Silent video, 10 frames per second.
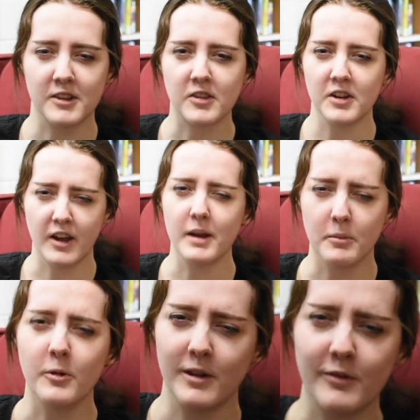it's a
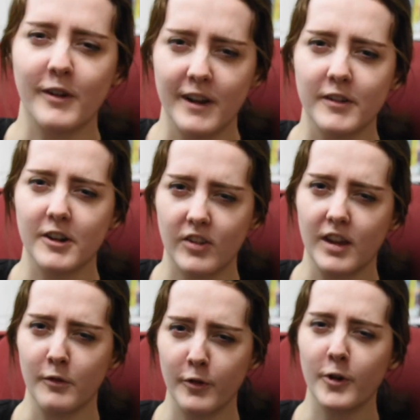9.5 out of
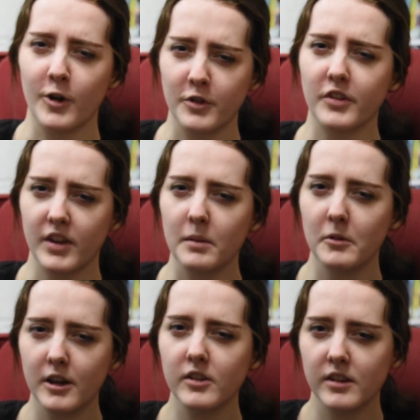10 for all the same
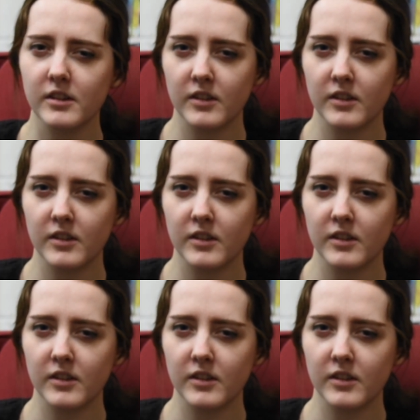reasons.